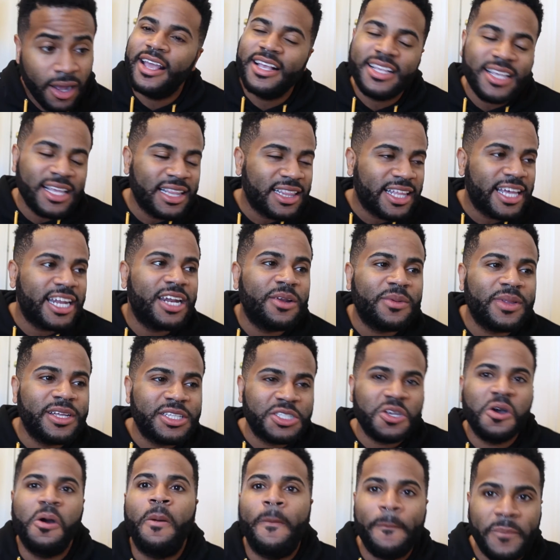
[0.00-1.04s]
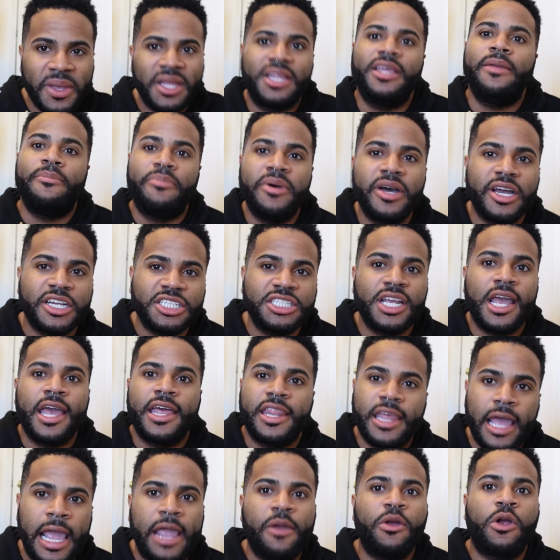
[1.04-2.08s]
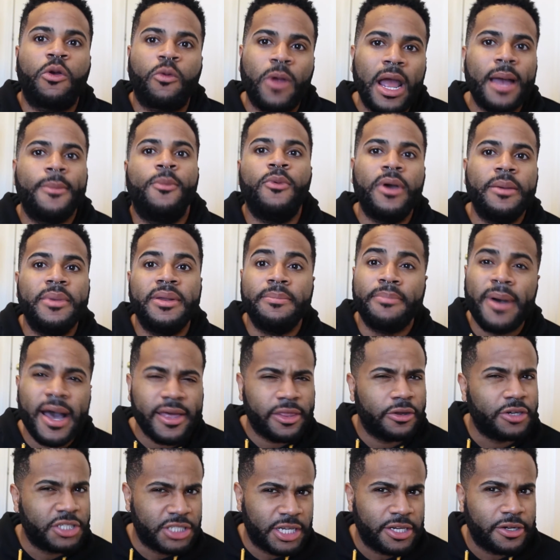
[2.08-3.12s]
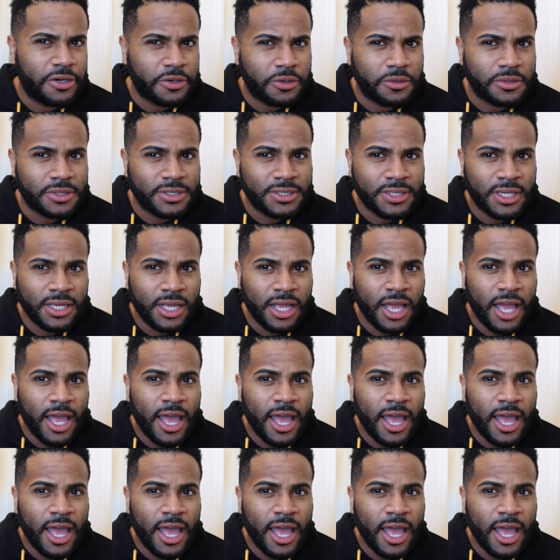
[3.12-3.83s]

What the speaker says: He literally told Billy Bush that he would grab women by their genitals.